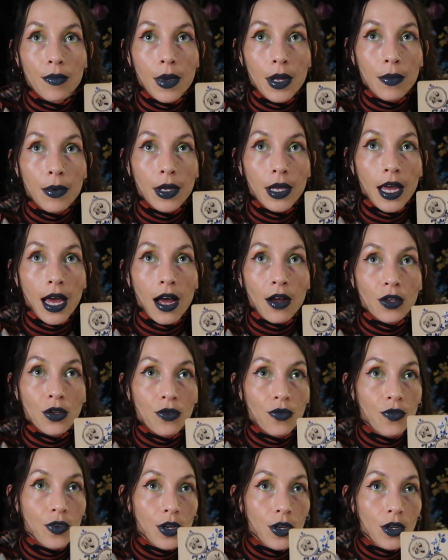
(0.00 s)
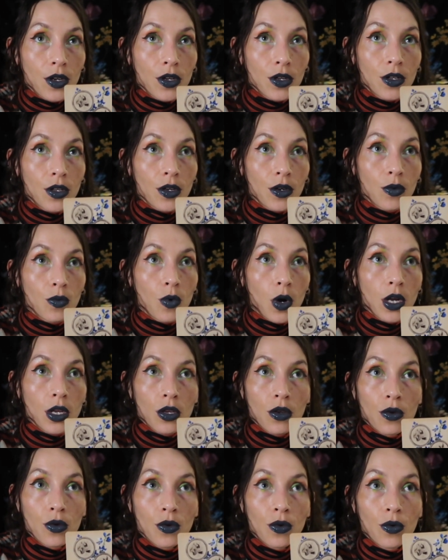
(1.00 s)
maybe how you feel or
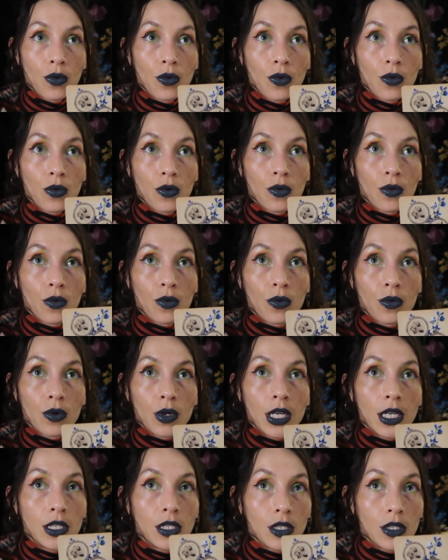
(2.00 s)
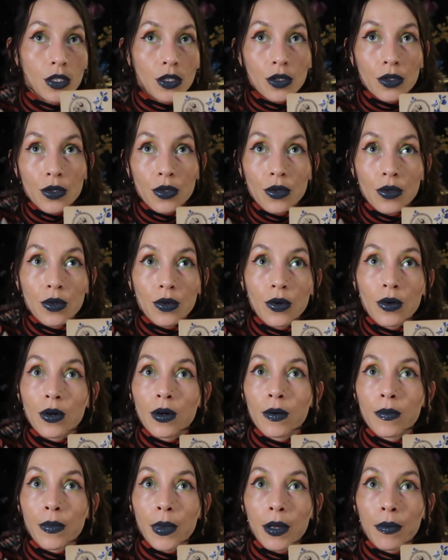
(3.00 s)
what you need to
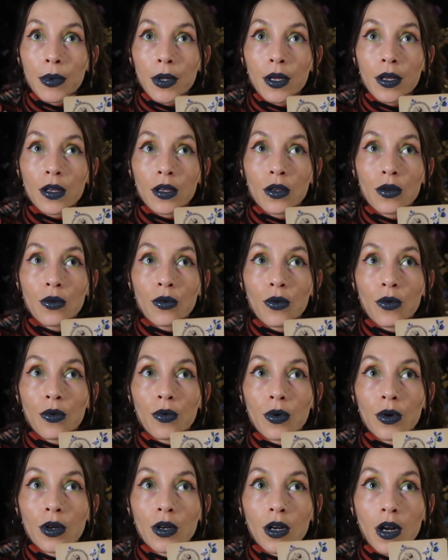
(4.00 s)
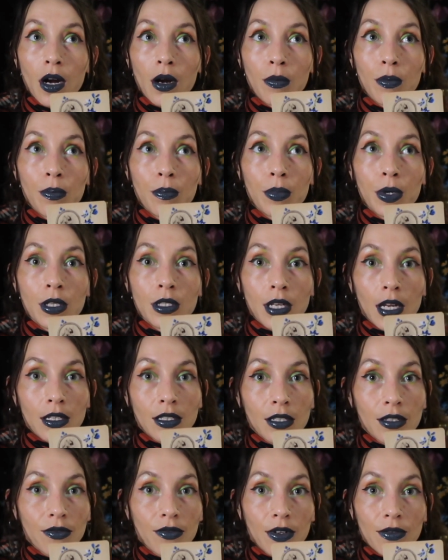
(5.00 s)
do. Maybe you are
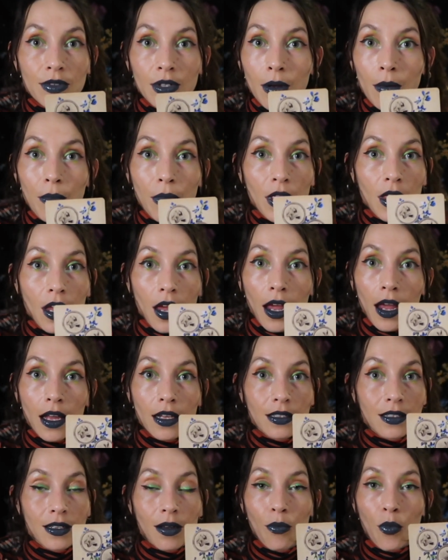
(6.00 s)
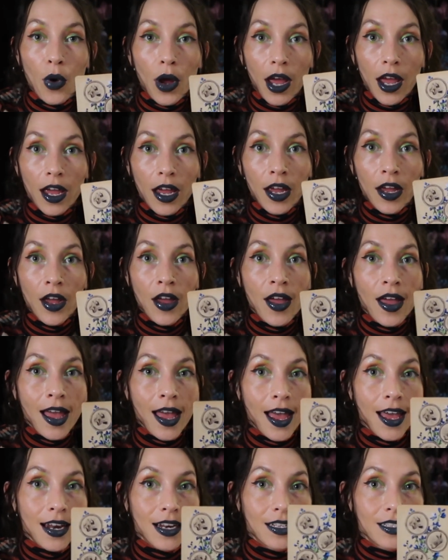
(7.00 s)
possessive of something in some way,
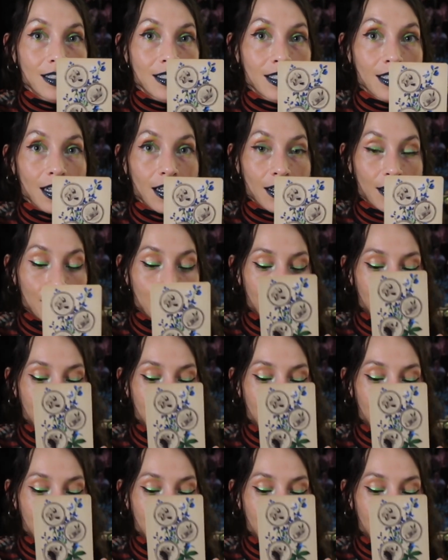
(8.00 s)
and it's